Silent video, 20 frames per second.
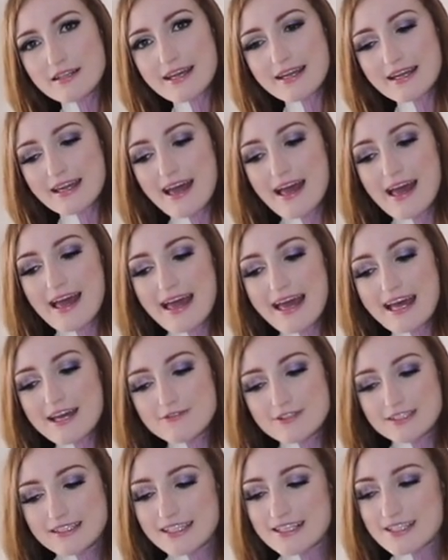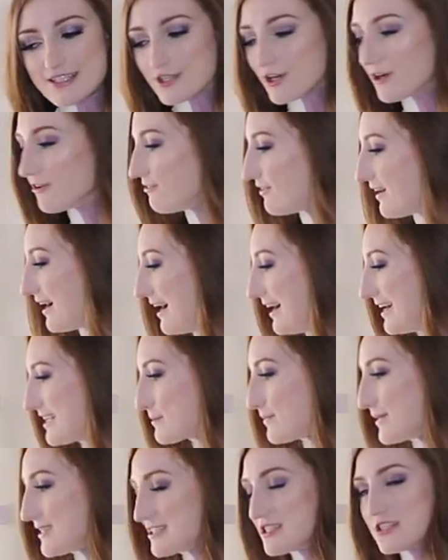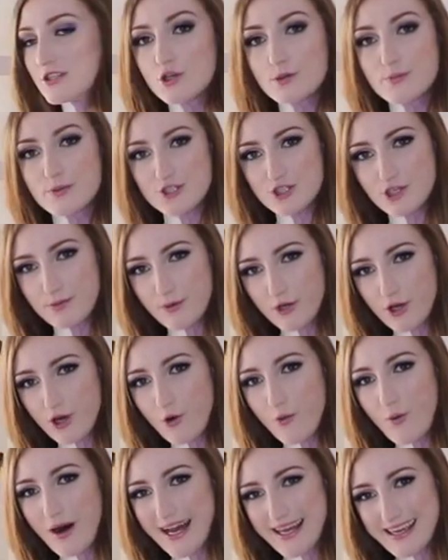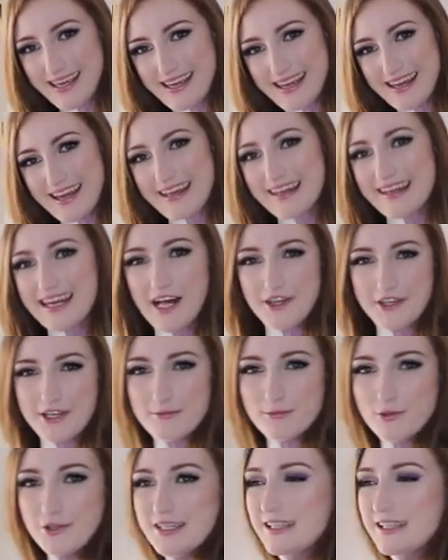Like everything so far has been super, super kawaii. And now that I'm